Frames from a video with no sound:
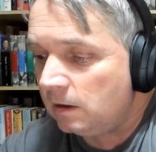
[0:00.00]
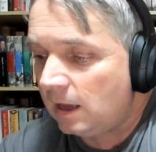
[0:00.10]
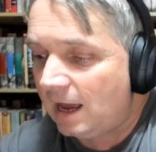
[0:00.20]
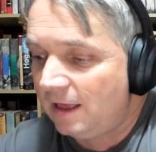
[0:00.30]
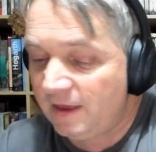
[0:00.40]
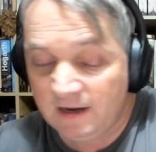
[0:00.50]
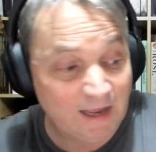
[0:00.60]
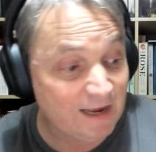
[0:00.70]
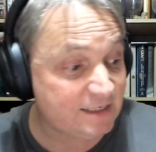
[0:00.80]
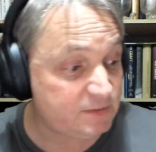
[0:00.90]
And then
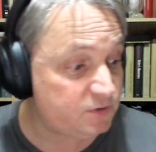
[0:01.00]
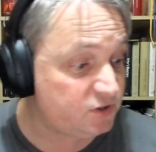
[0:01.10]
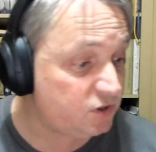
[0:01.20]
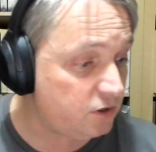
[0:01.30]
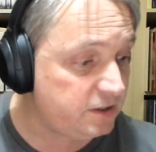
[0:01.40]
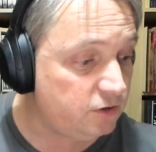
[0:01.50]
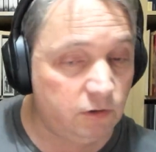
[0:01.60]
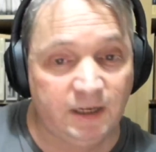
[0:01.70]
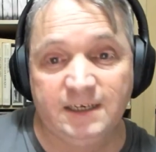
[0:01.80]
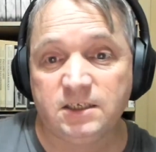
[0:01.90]
last but certainly not
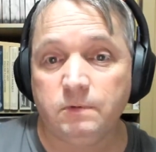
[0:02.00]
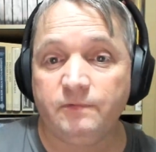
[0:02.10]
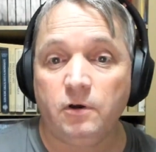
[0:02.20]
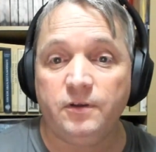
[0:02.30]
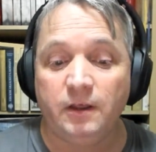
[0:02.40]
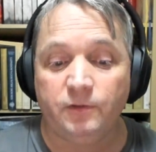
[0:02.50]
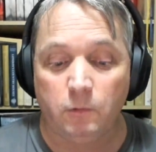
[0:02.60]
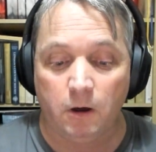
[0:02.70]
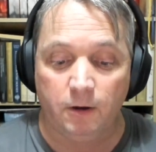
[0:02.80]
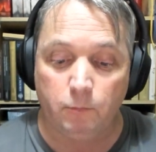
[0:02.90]
least, we've got another
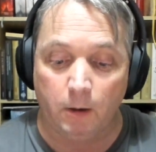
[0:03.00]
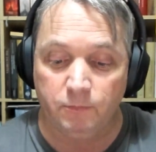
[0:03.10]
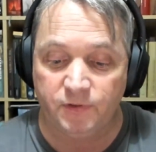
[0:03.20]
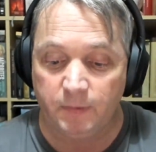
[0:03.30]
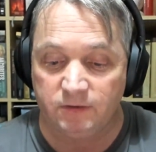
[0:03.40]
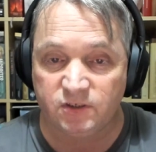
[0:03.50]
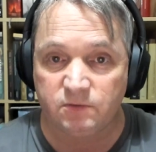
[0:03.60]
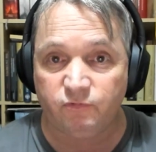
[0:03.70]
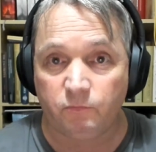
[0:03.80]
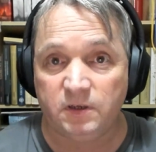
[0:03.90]
one with the
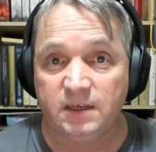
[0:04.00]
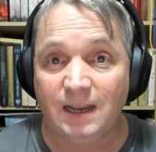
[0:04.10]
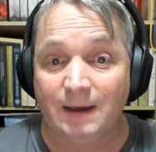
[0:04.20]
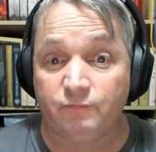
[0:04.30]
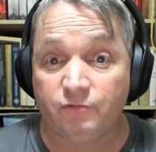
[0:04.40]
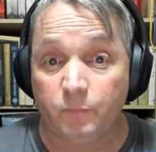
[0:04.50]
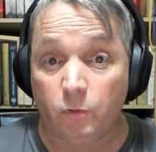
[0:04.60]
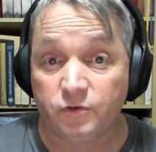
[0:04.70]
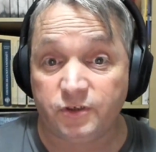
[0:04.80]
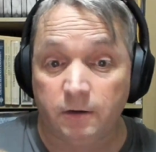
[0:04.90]
most probably elaborate
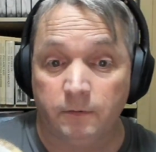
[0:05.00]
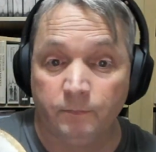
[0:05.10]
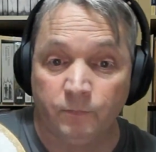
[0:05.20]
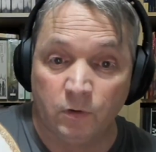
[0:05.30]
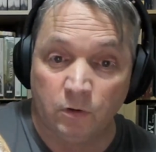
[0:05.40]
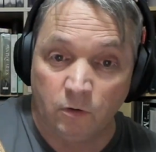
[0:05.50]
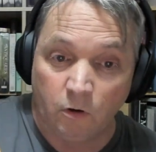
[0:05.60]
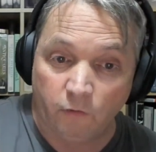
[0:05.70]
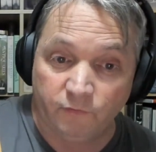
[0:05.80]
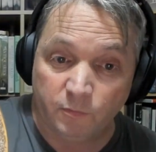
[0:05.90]
border
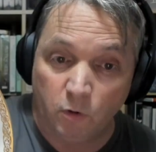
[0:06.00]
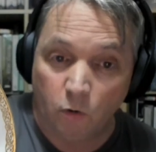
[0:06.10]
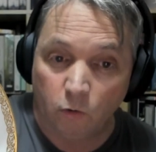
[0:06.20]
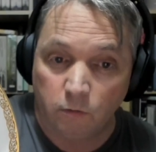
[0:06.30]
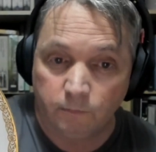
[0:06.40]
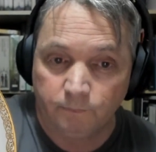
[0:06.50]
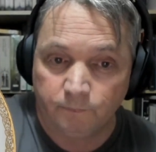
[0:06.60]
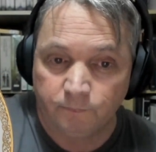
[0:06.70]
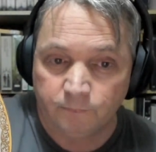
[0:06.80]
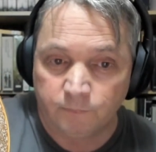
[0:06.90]
of them all.
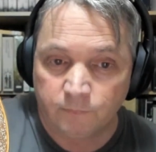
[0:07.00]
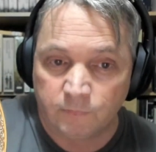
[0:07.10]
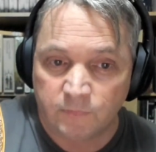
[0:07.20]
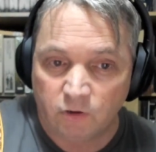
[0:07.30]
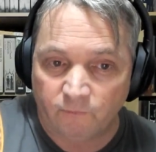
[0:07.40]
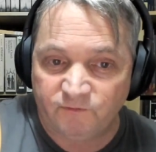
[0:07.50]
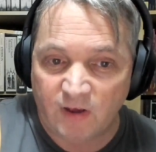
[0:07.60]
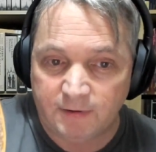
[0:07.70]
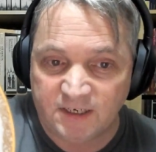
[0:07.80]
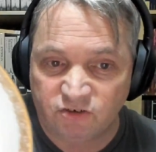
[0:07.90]
Got
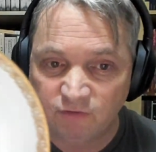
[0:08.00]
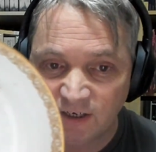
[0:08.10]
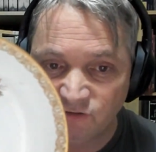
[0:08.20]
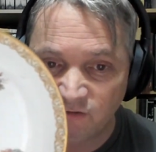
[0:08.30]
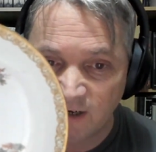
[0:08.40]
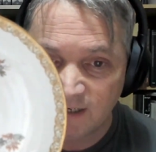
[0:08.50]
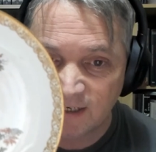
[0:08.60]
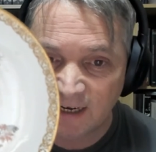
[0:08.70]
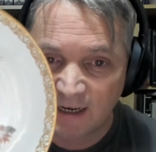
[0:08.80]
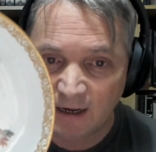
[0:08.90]
very straight trees
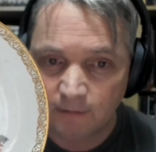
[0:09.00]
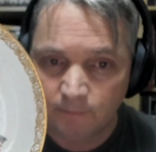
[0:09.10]
here.